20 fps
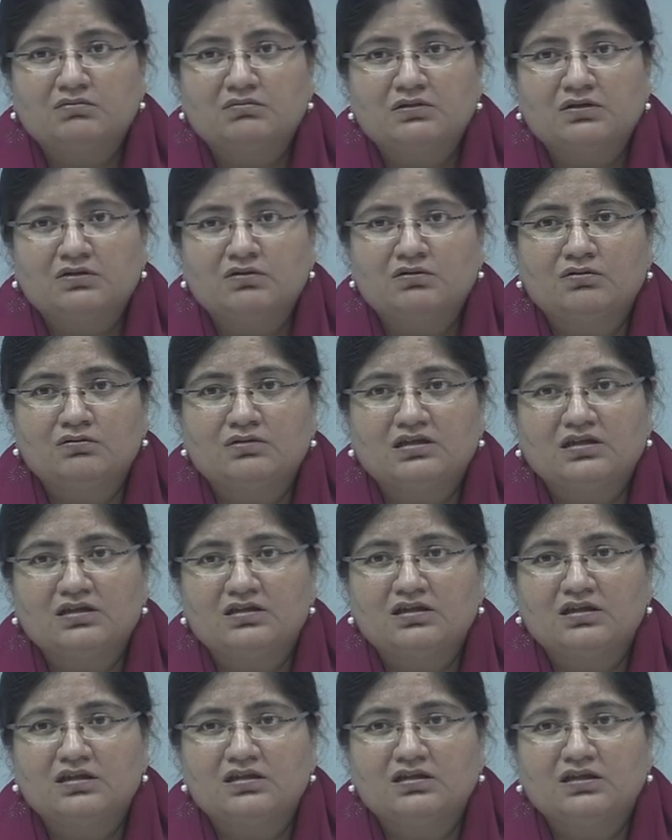
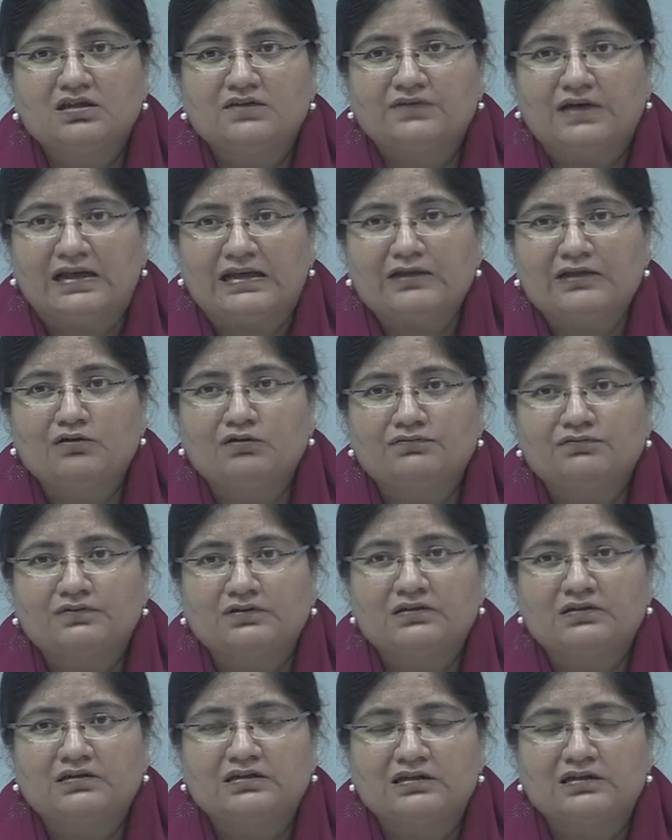the value of
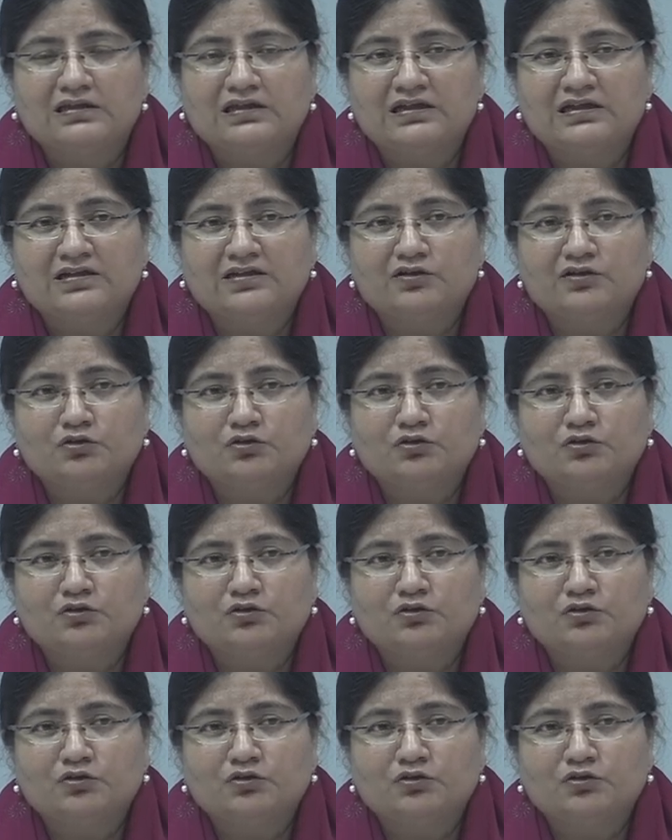the Indian